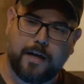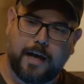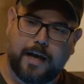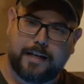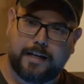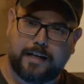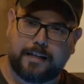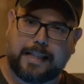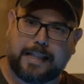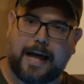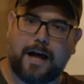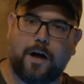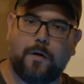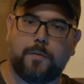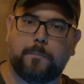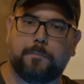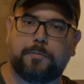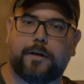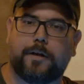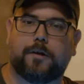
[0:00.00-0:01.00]
and allow
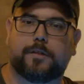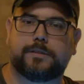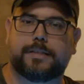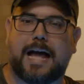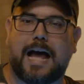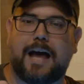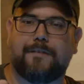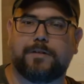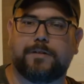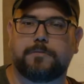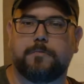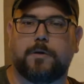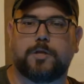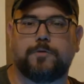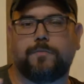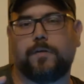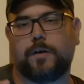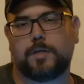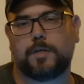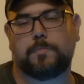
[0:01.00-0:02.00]
the players to have as much
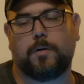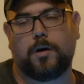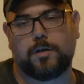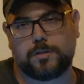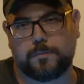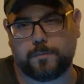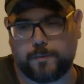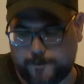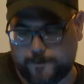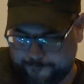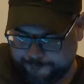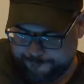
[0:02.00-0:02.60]
fun as possible.